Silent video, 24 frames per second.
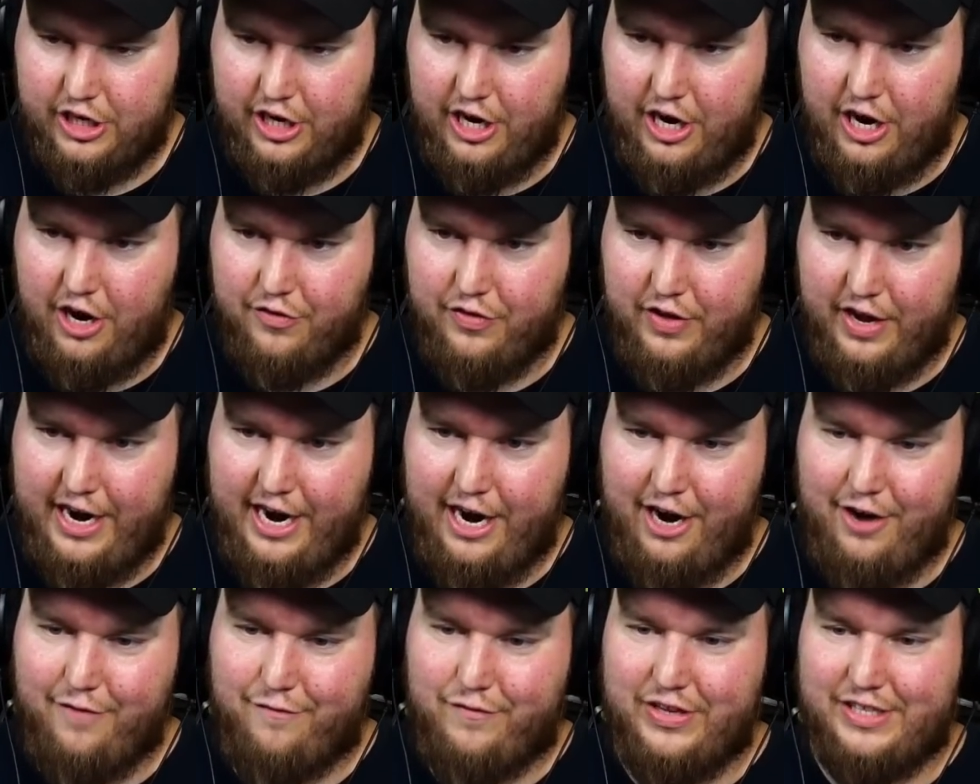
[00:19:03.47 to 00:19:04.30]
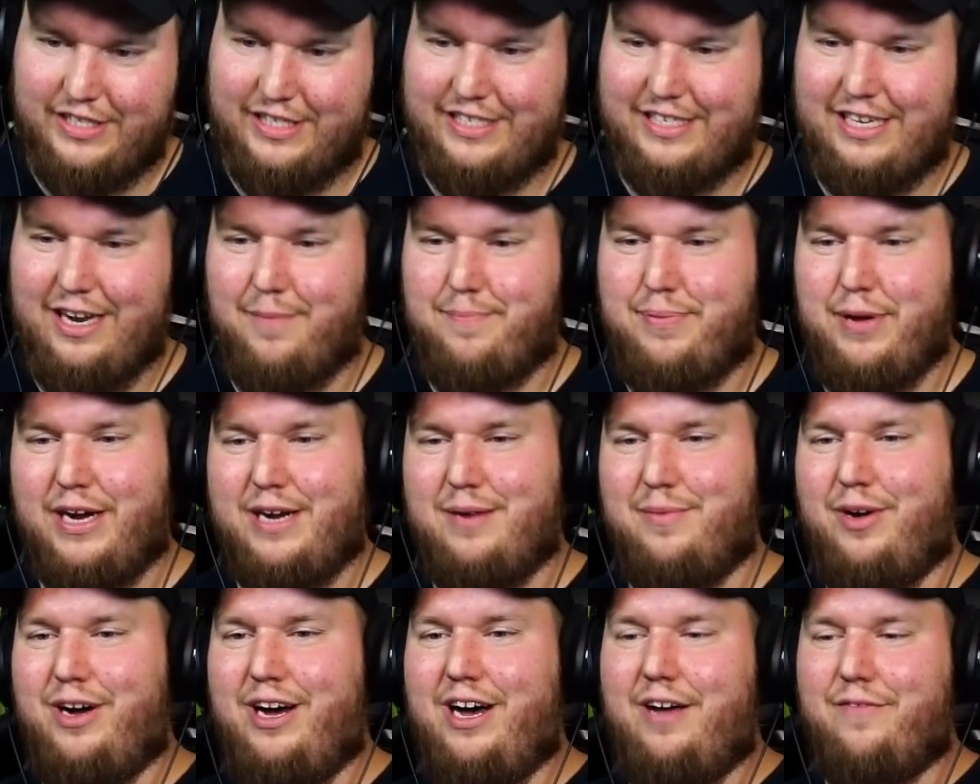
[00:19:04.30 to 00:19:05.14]
Oh, the air defense is going to pick
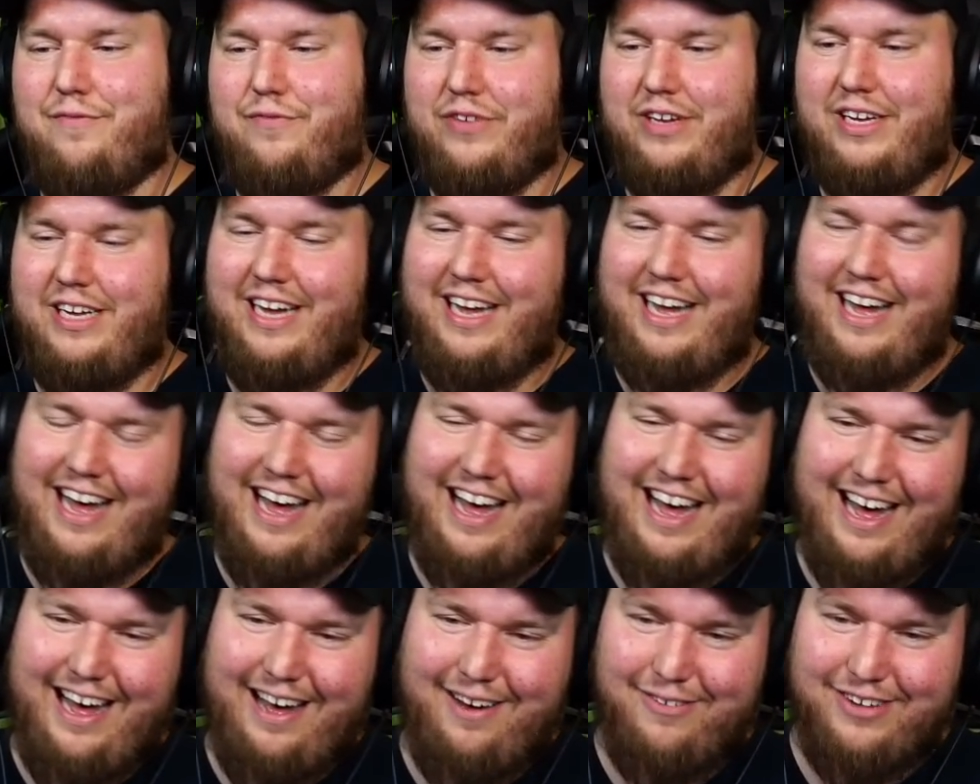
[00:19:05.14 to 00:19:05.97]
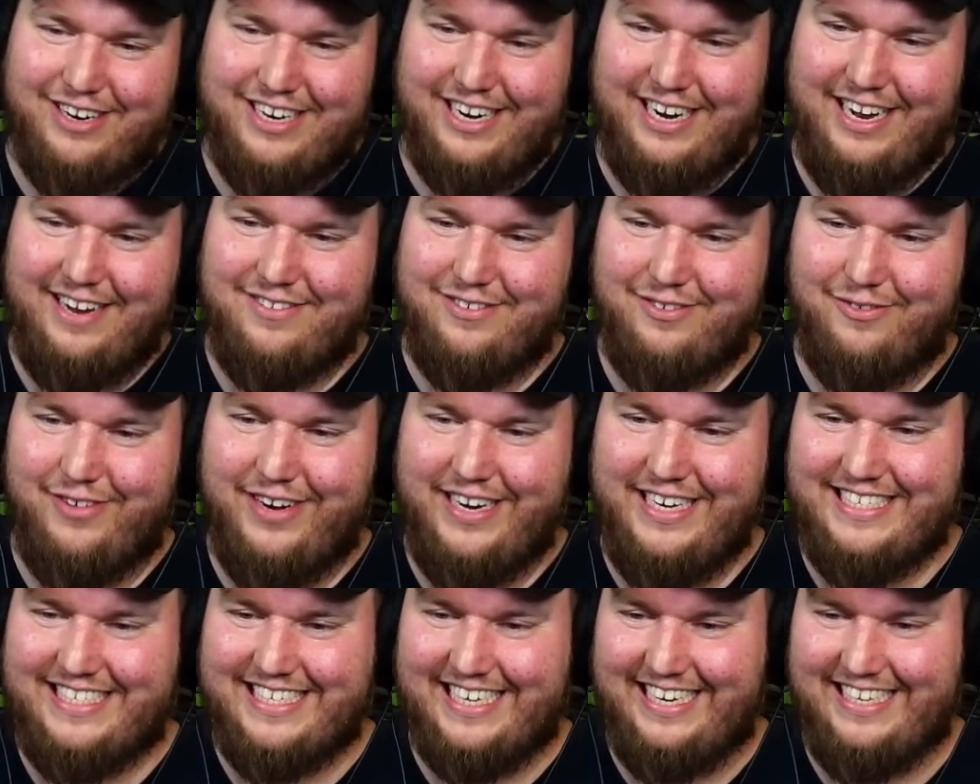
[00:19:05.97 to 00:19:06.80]
him off. Oh, we're going to have to
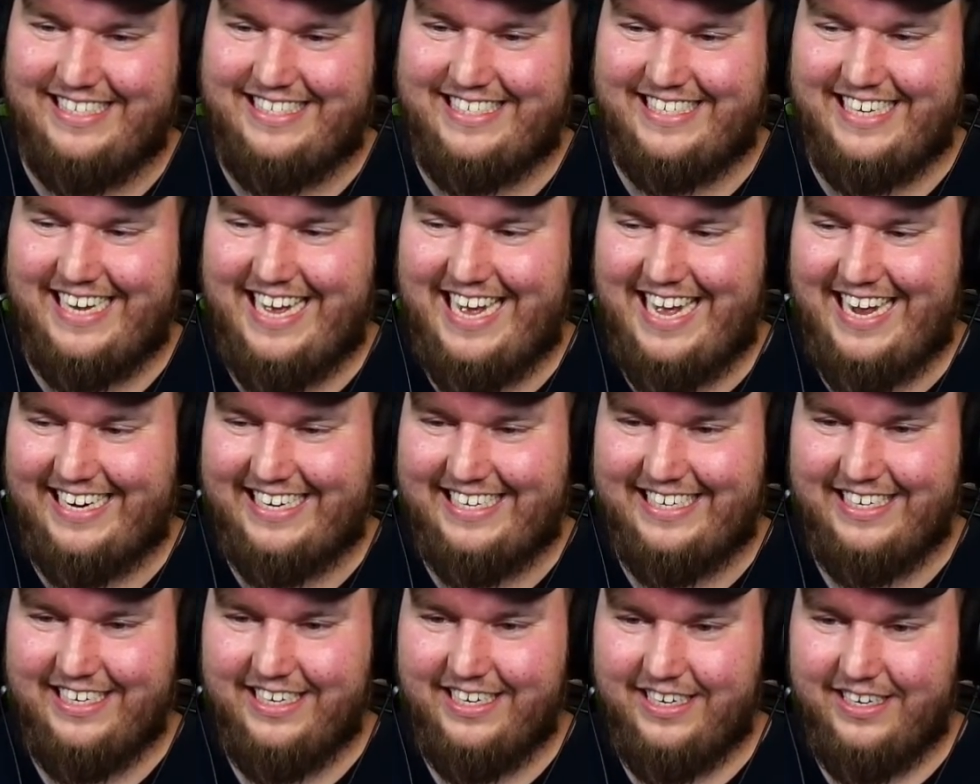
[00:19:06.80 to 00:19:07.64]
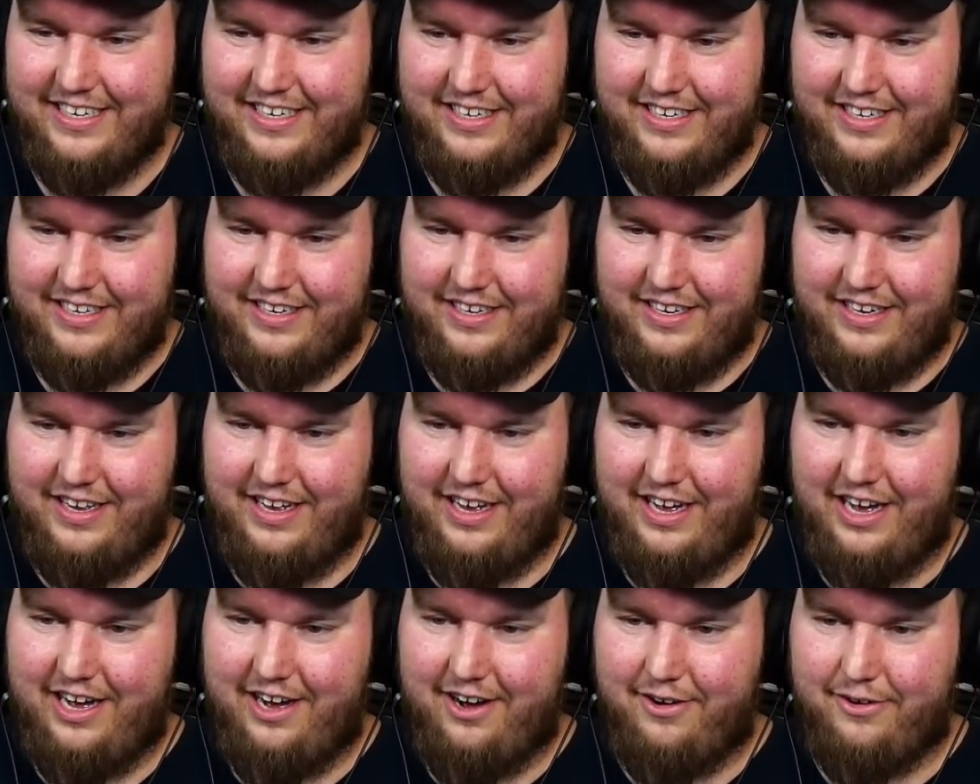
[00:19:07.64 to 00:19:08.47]
waste an attack.
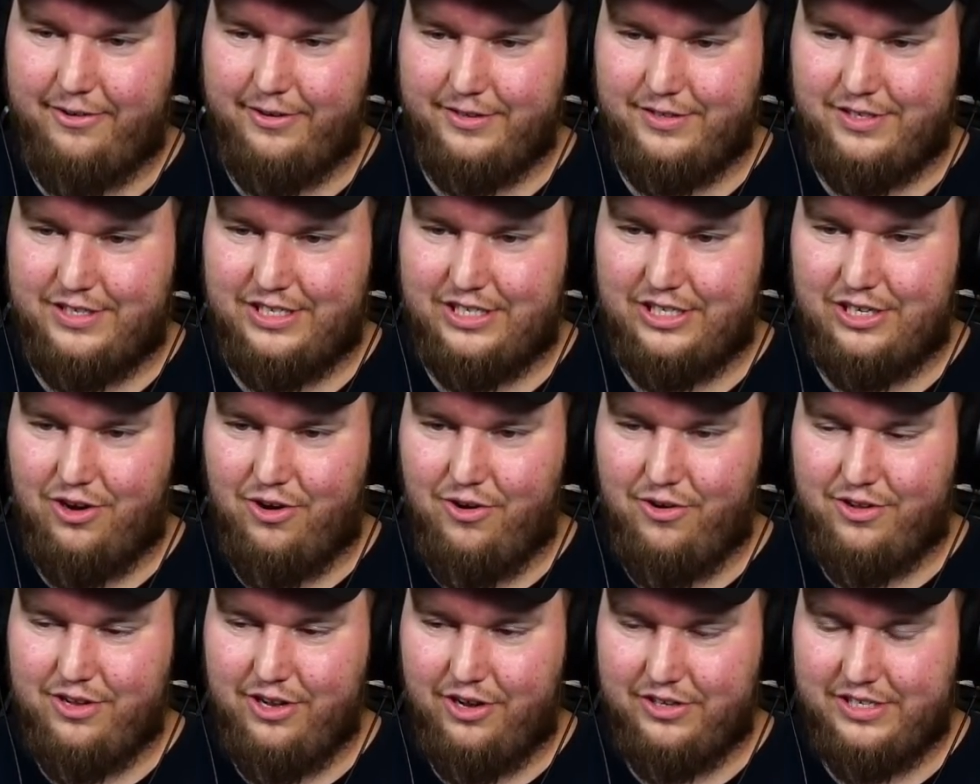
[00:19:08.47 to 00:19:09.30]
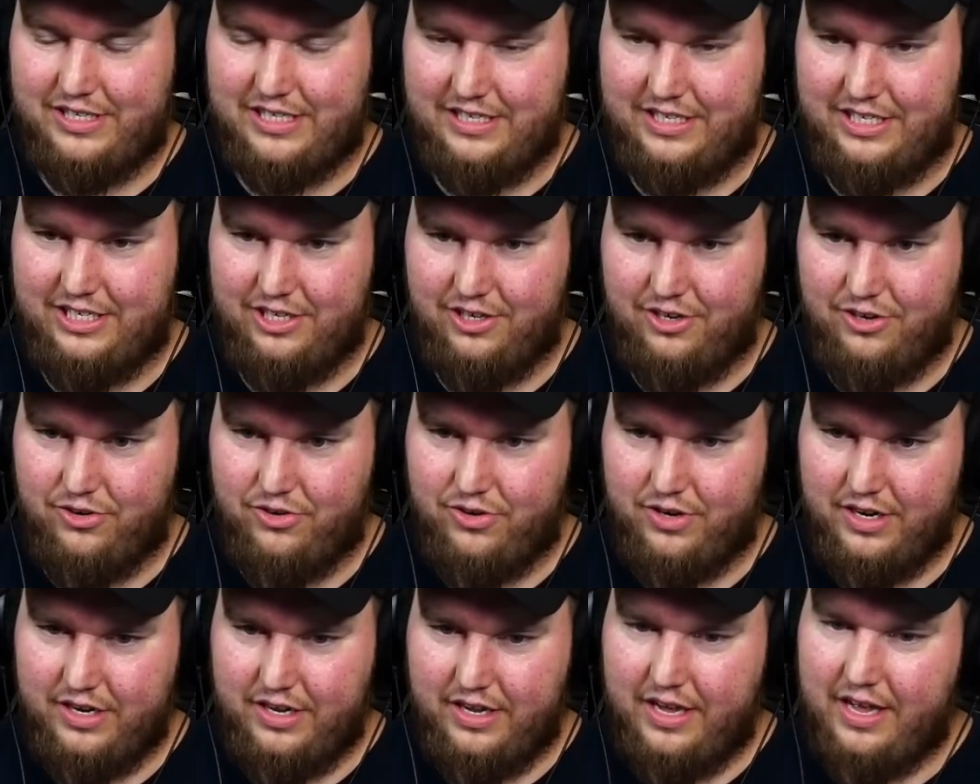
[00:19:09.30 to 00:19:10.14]
Oh, it's so close to
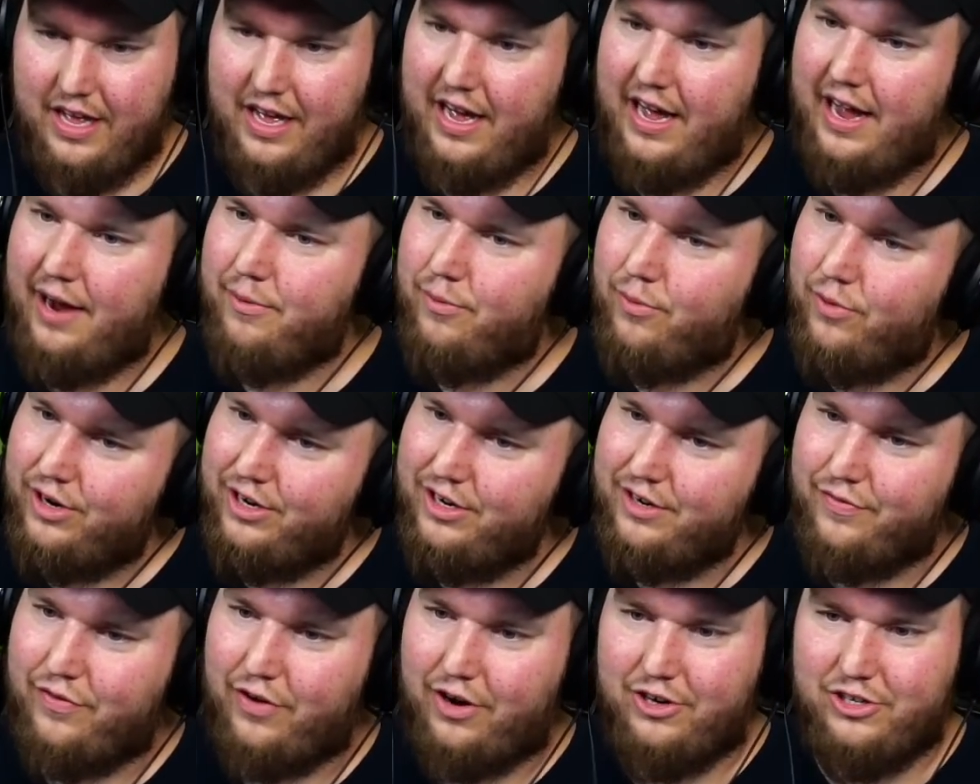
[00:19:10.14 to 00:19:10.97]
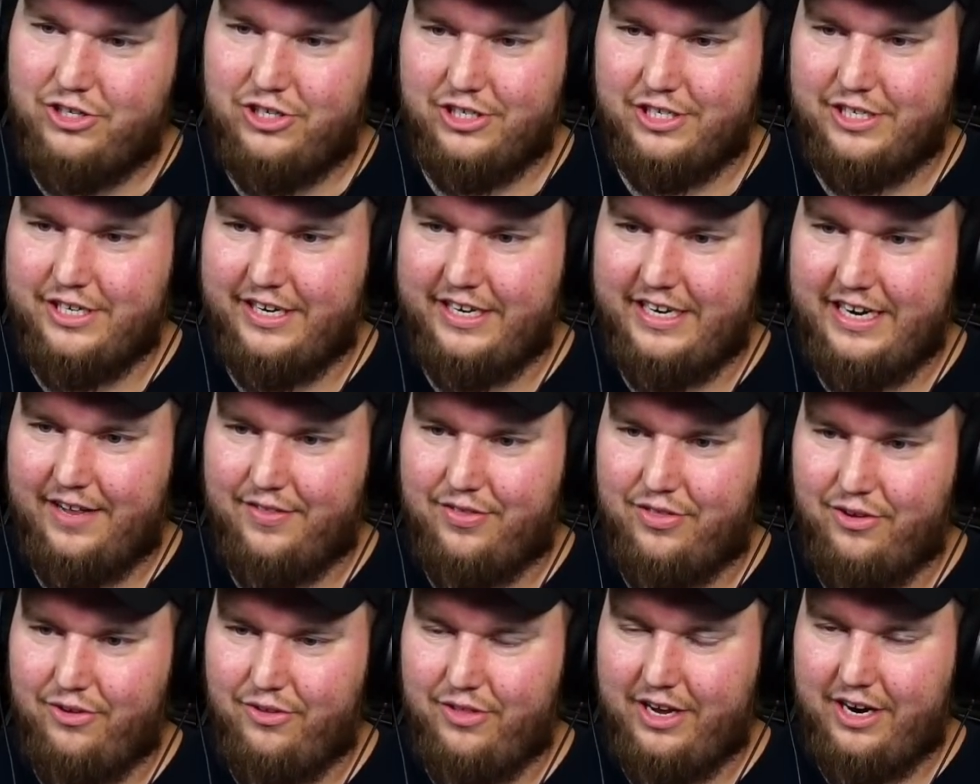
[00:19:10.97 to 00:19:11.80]
two. I wonder if archers could have
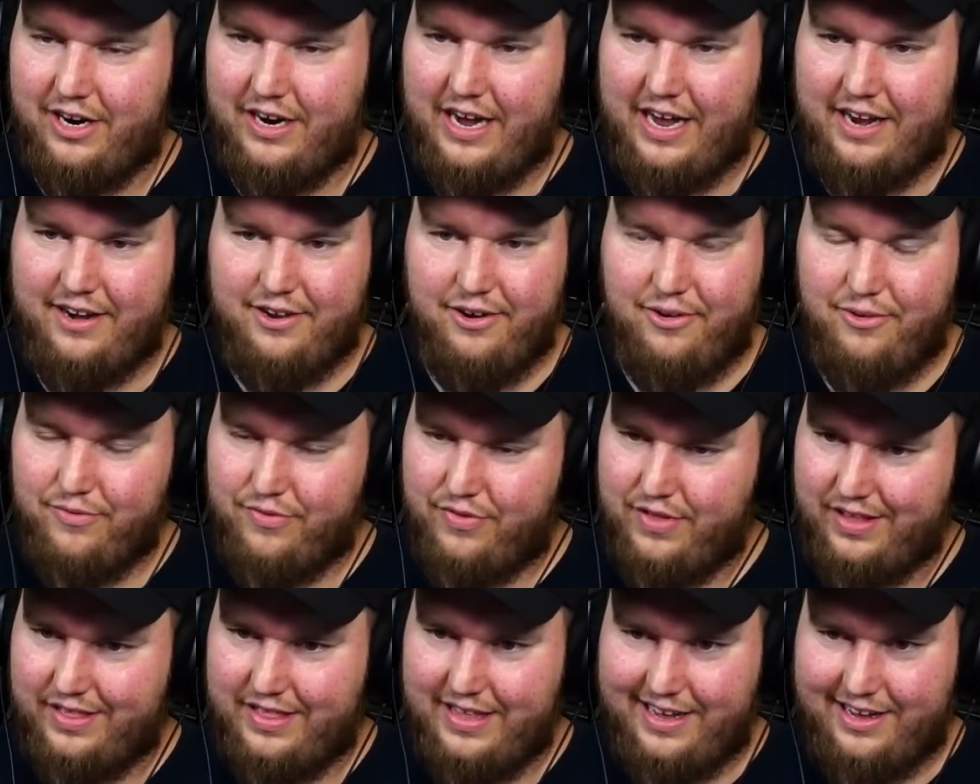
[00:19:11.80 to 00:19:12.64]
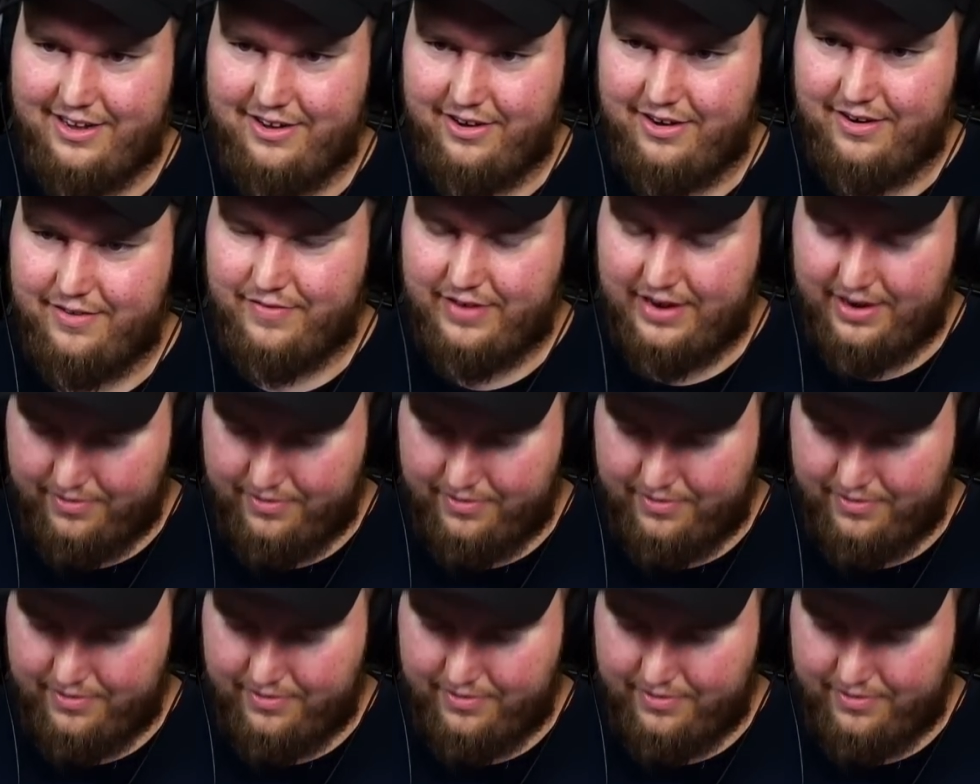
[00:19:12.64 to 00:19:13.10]
got through there. I don't think they could have.